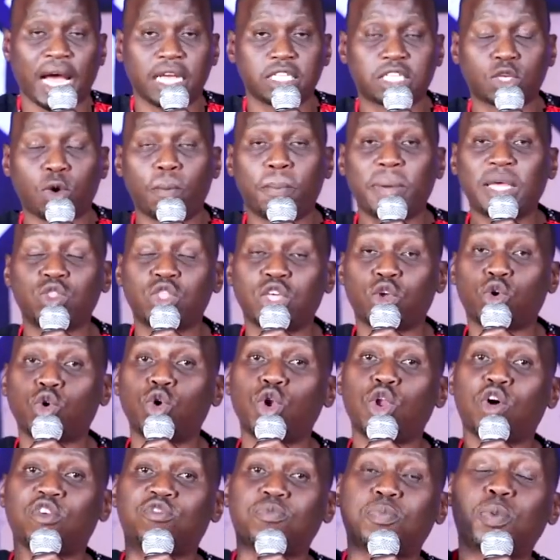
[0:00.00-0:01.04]
as compared to the
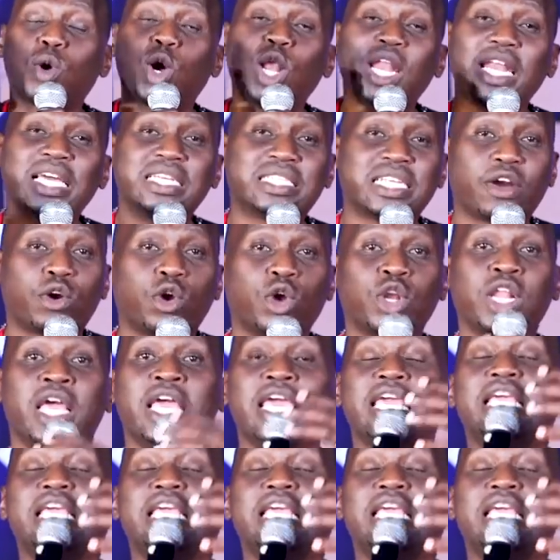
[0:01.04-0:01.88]
role of Paul later on,